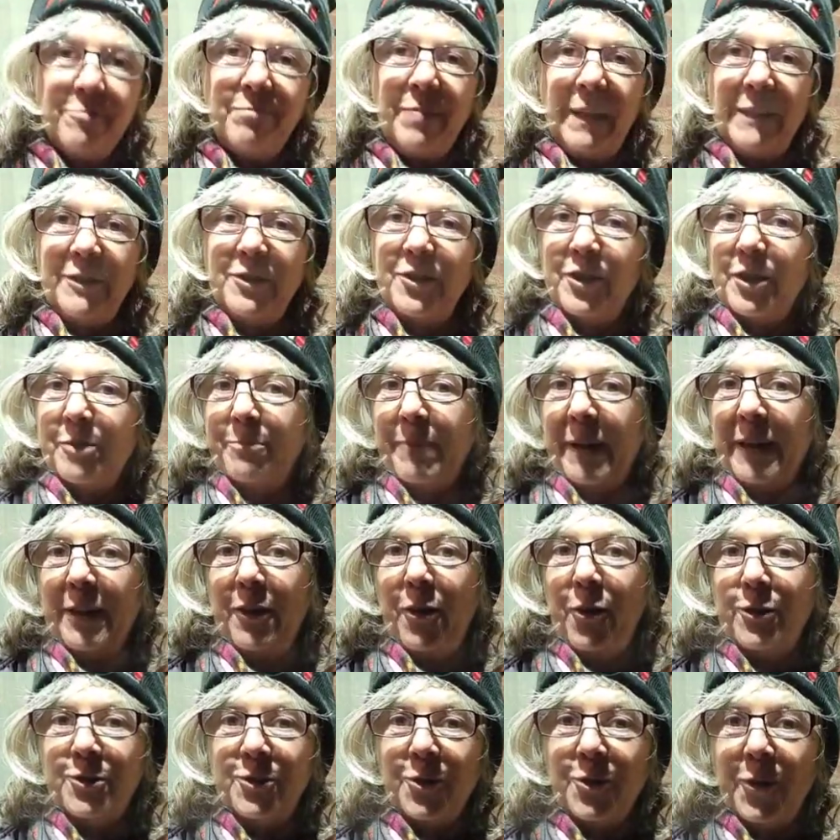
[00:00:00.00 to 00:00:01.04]
perhaps you can make a
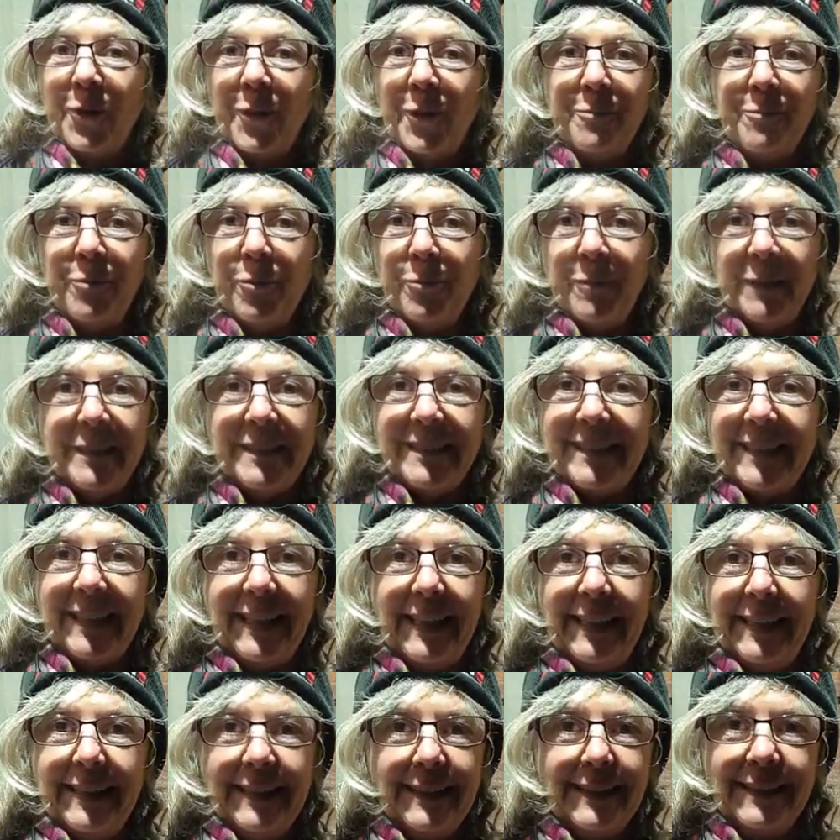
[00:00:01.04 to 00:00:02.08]
hot chocolate and put
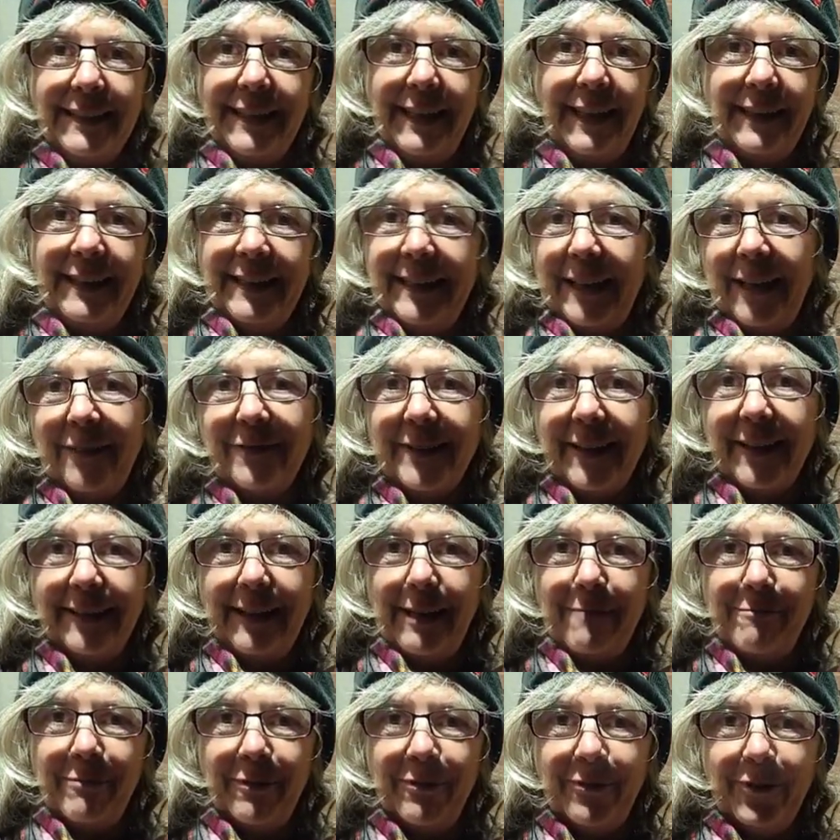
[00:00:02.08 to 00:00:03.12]
whiskey in. I think I've done
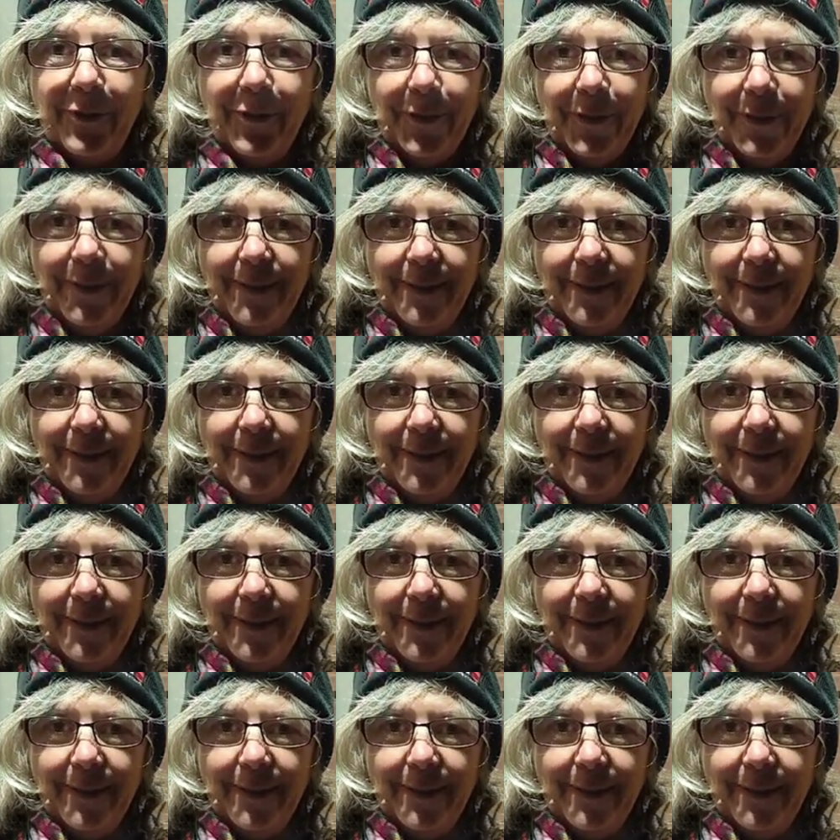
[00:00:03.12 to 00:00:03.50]
that before.